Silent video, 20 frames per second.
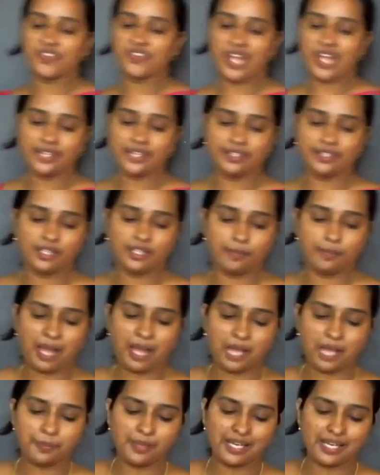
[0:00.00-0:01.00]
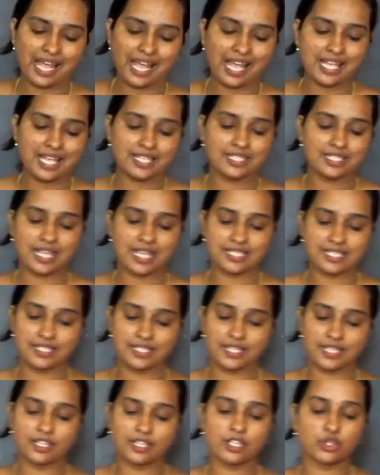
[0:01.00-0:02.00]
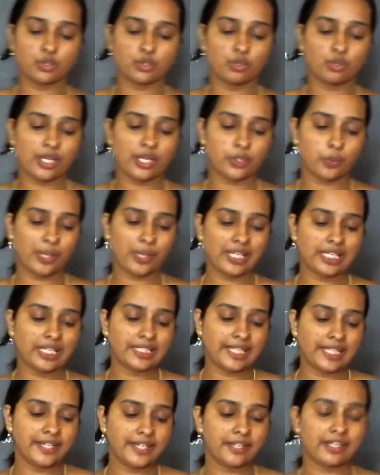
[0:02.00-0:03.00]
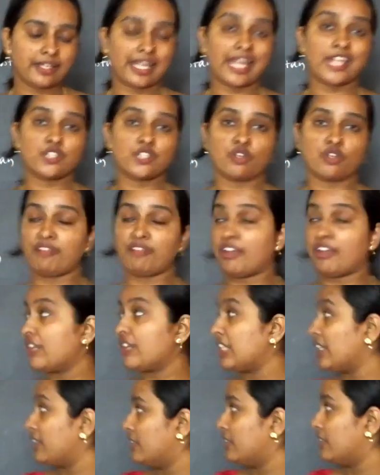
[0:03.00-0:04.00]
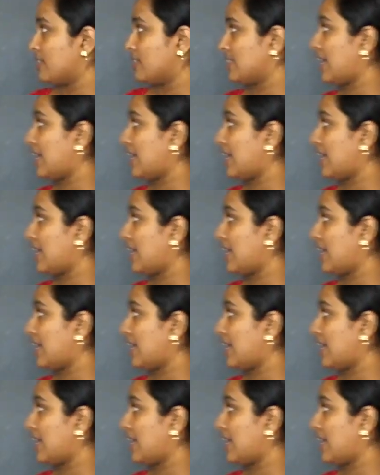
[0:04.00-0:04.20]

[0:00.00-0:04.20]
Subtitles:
father, the Barbar has ascended the throne at very tender age of 11 years.